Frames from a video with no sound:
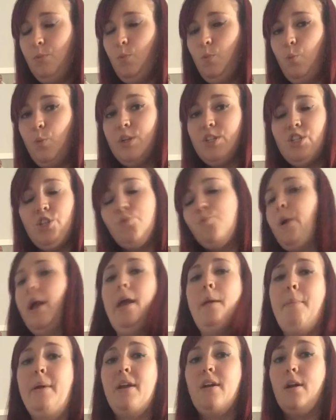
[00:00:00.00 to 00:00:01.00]
which is
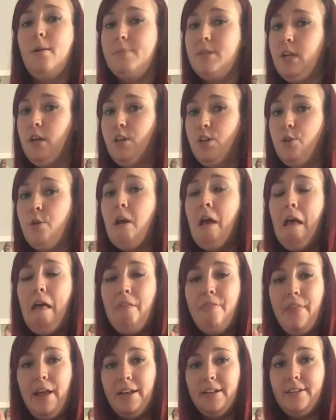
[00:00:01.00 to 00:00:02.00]
way better. I'm telling you,
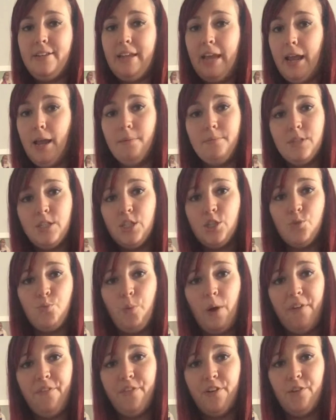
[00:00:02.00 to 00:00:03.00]
that damn
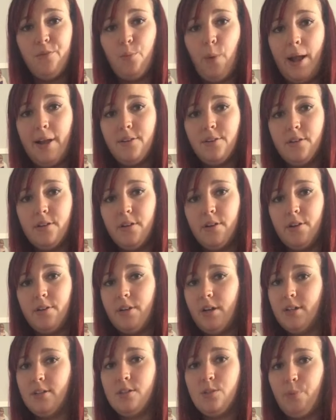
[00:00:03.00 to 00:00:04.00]
Swiffer
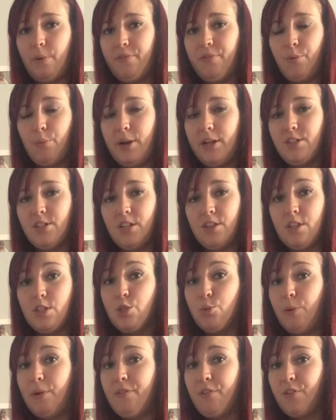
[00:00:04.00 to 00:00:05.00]
WetJet, the
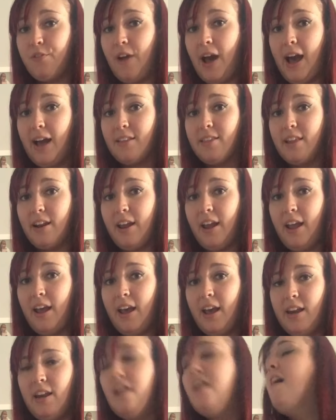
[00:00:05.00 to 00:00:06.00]
Swiffer vac that I
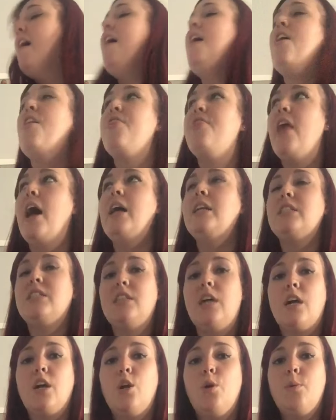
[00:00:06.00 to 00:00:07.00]
had, that
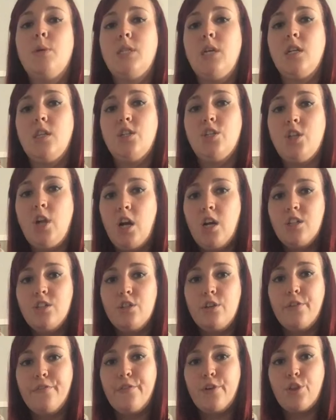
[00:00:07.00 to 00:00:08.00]
sucker was on the
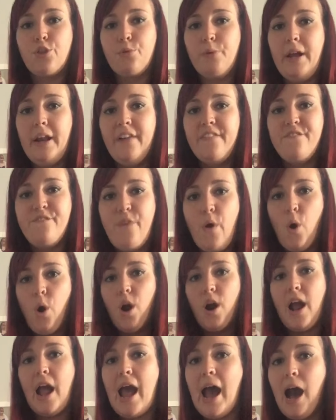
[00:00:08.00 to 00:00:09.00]
charger for 3 to
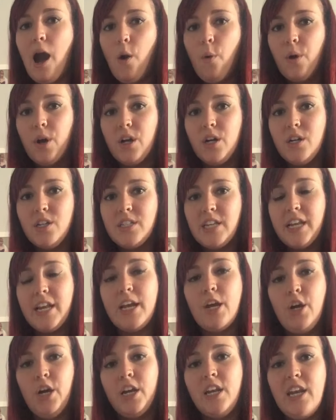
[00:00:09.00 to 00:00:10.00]
4 hours, and I
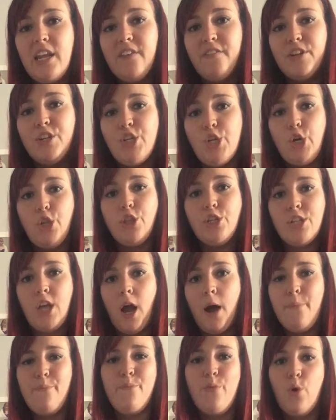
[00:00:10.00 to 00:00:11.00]
couldn't even do the
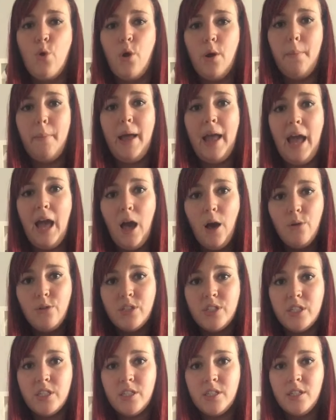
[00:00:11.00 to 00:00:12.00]
top floor of my
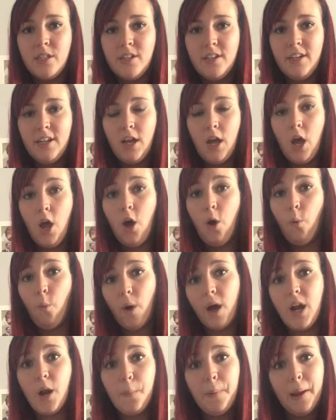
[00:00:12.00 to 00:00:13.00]
house.
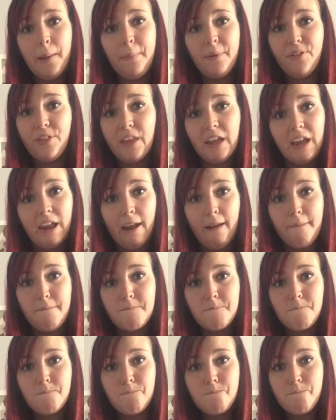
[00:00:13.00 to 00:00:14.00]
What are people
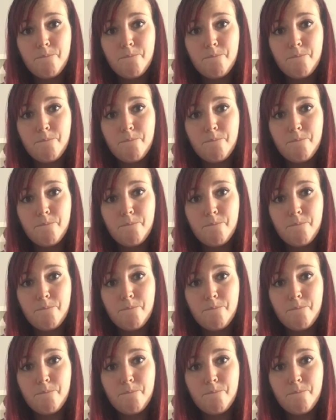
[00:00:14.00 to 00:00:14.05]
thinking?